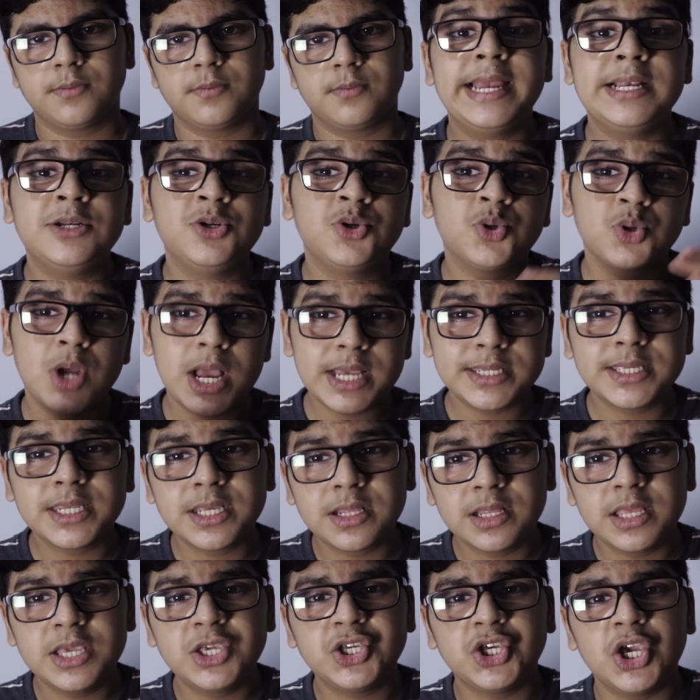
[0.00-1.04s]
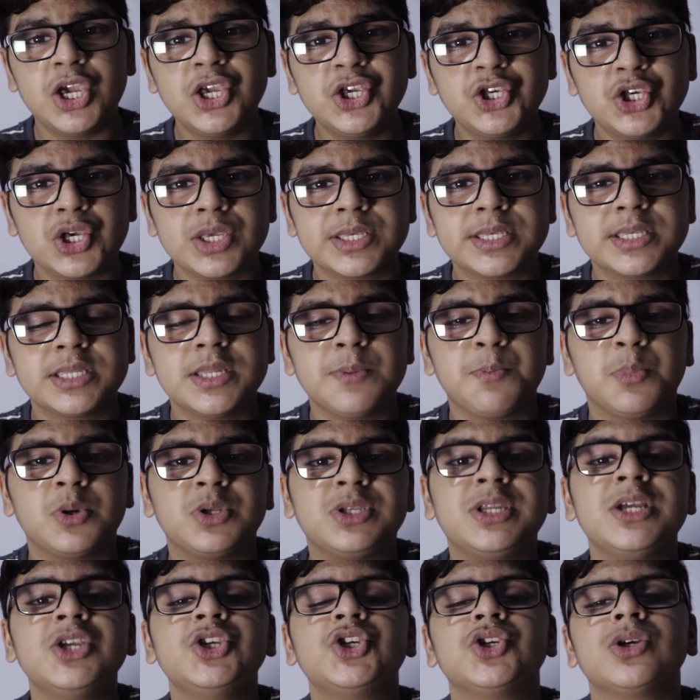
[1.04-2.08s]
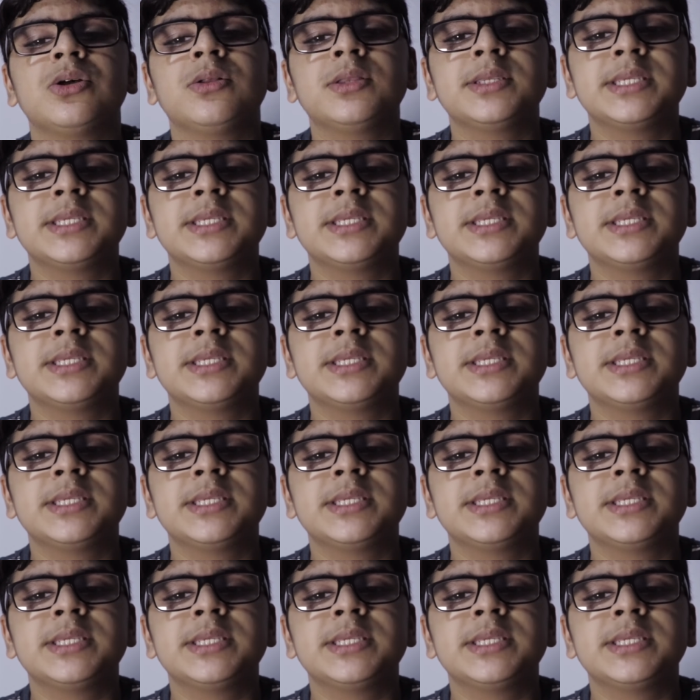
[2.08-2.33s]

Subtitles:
It drastically changes the potential